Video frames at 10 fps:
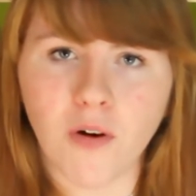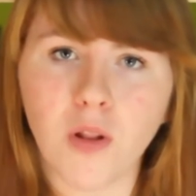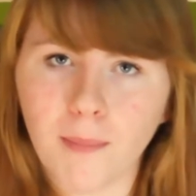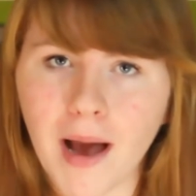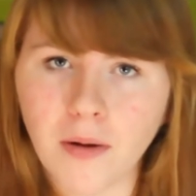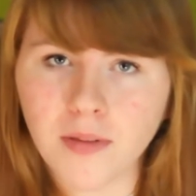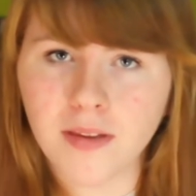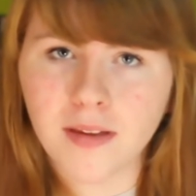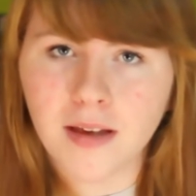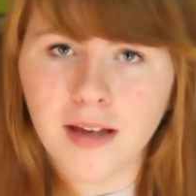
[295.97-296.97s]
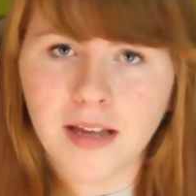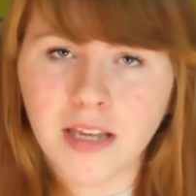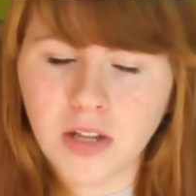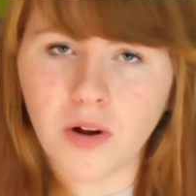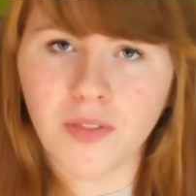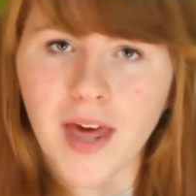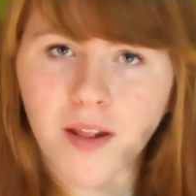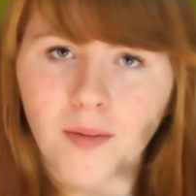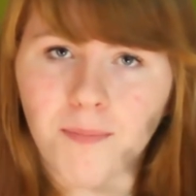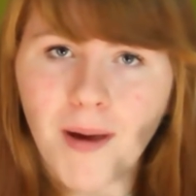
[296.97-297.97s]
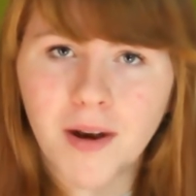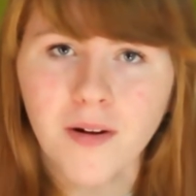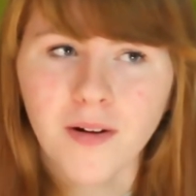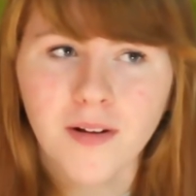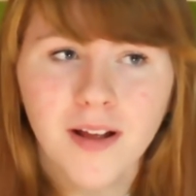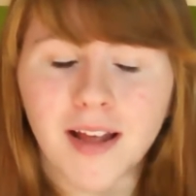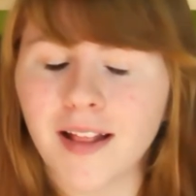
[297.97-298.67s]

full amount, that is better.